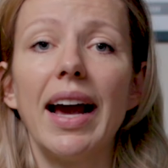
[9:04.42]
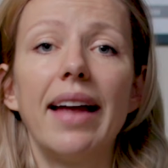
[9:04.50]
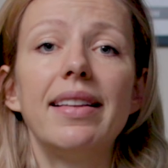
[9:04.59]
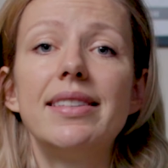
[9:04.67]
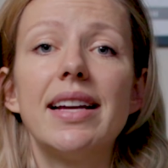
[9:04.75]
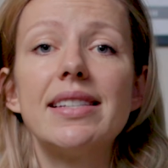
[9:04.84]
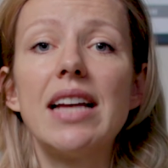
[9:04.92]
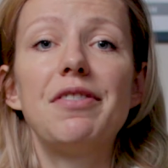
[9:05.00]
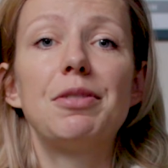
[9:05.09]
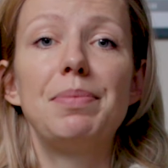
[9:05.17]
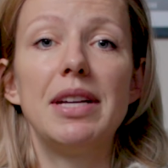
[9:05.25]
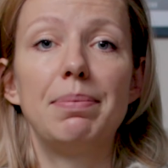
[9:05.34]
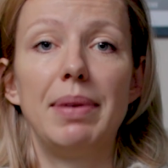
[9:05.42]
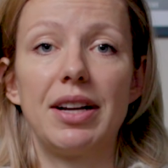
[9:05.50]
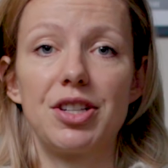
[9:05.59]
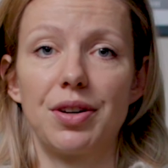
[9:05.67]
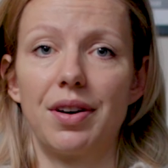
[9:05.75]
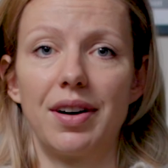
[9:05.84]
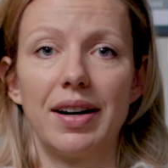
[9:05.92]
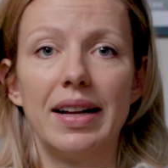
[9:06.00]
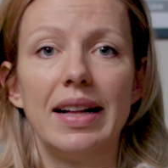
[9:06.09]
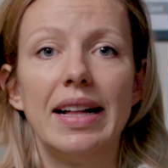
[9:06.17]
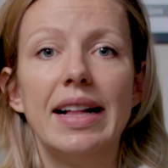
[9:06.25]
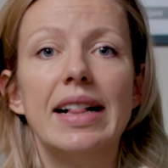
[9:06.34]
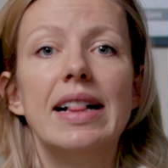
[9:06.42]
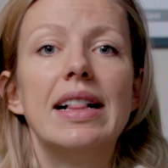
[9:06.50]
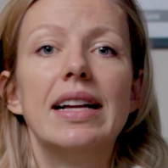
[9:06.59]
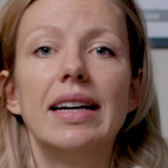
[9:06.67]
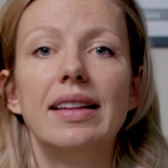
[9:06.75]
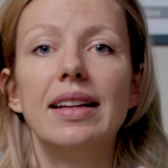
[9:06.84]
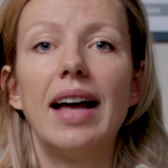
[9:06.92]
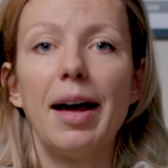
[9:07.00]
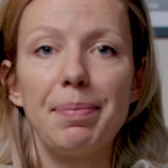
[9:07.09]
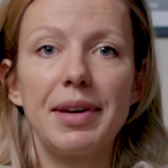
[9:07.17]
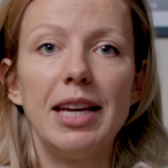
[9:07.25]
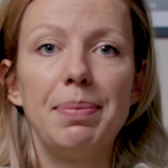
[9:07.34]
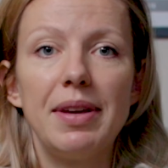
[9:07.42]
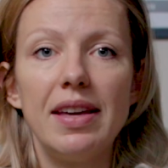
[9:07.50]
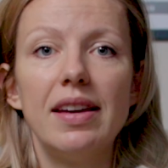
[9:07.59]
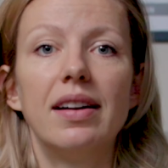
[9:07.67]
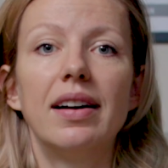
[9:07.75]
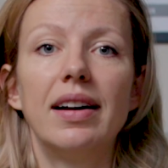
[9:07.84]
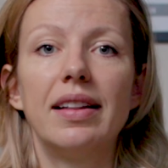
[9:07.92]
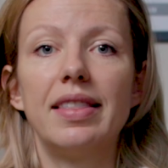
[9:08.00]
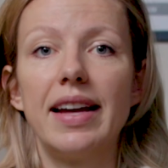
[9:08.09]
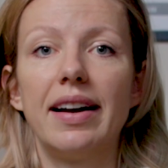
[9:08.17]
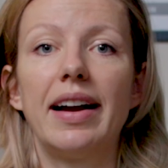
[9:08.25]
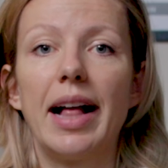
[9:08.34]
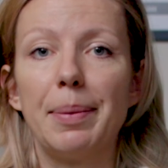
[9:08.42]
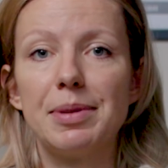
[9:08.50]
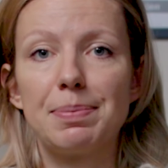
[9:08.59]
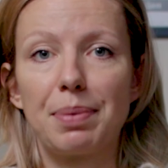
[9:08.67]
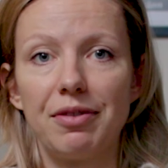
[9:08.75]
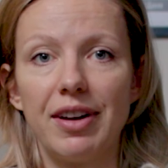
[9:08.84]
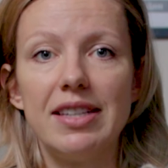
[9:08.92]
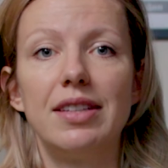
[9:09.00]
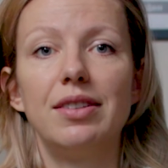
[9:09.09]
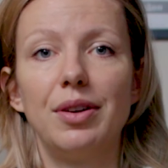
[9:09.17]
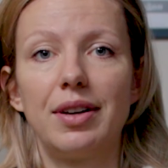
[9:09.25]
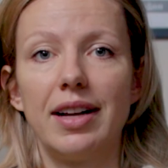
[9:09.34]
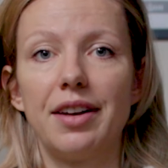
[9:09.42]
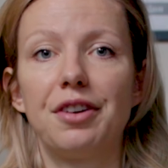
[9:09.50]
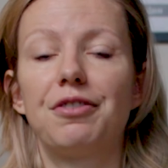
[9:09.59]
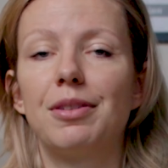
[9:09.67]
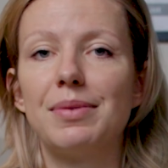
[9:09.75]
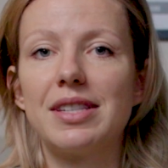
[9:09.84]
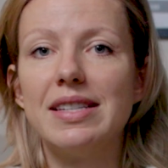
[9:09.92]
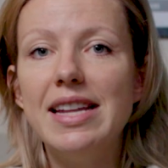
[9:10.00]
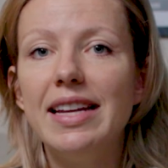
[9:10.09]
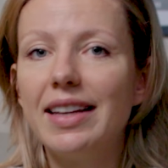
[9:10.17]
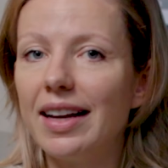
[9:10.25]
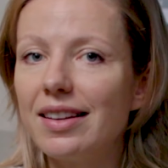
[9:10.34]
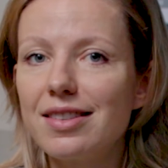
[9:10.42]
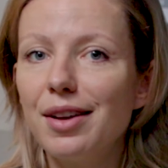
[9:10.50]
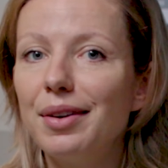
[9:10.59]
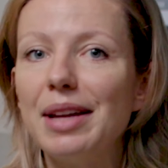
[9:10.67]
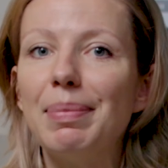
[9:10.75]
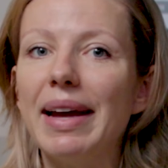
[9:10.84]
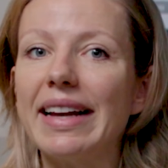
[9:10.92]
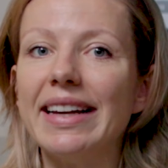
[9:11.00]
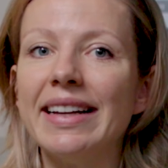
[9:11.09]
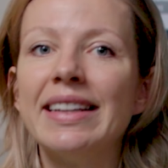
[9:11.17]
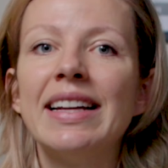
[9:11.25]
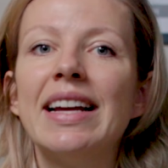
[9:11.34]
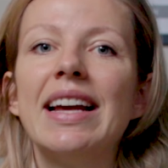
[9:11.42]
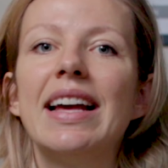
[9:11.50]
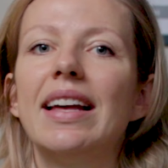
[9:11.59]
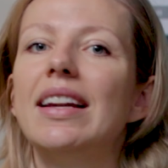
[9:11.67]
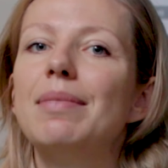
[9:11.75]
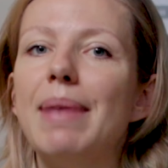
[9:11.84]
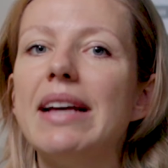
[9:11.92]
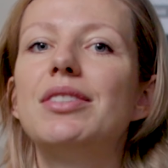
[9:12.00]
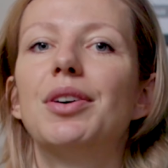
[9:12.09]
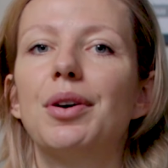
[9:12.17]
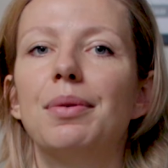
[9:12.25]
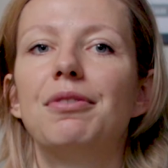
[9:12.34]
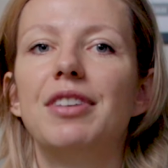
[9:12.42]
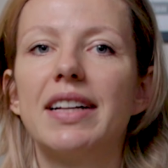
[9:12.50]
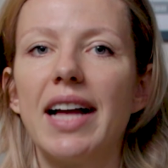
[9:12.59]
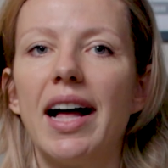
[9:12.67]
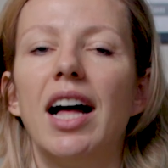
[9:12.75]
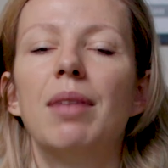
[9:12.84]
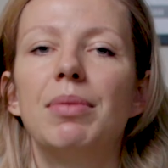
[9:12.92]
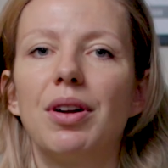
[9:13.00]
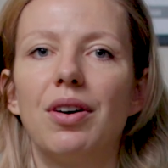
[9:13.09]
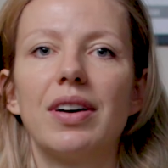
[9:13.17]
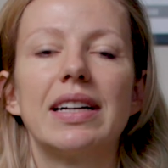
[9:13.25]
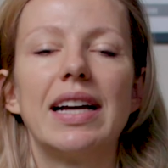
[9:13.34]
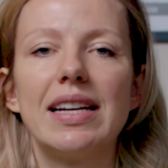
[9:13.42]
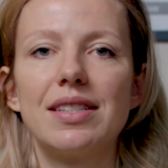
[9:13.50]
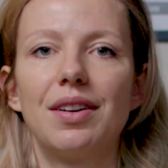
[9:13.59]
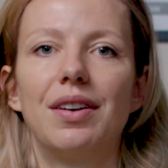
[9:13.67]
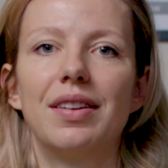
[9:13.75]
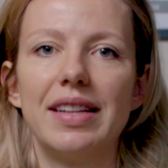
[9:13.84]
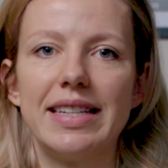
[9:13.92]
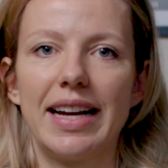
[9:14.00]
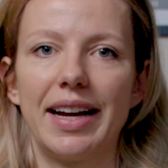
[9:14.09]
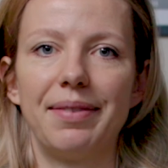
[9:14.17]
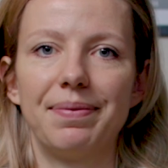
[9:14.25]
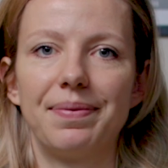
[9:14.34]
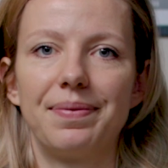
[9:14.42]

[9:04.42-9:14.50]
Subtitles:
And this doesn't have to be a big chore. A little upkeep here and there helps prevent your clutter from sneaking slowly back in, and it makes your home feel calm and organized all the time.